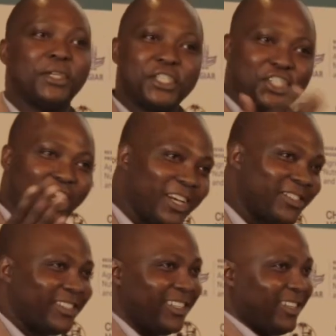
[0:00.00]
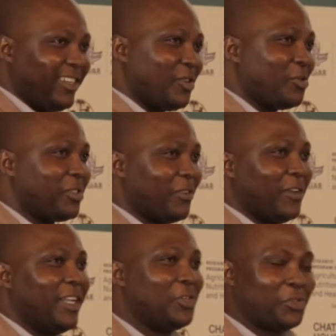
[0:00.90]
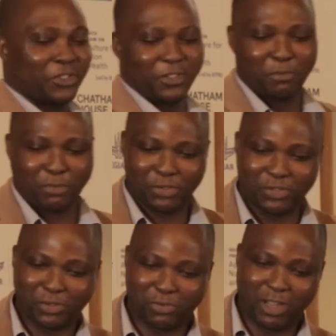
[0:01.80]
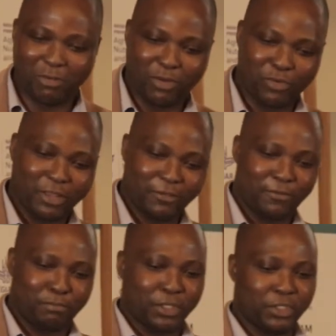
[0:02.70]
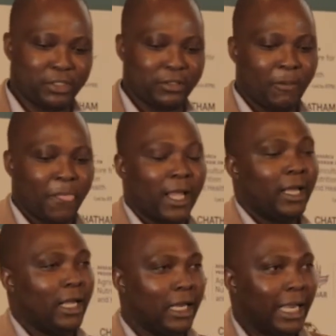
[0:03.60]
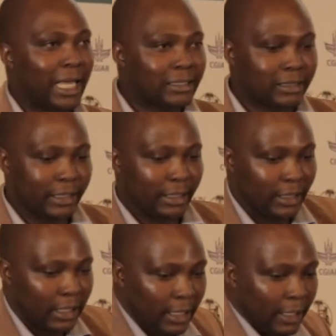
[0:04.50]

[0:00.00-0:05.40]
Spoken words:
pictures, it was a very interesting process to come up with the pictures. And lastly,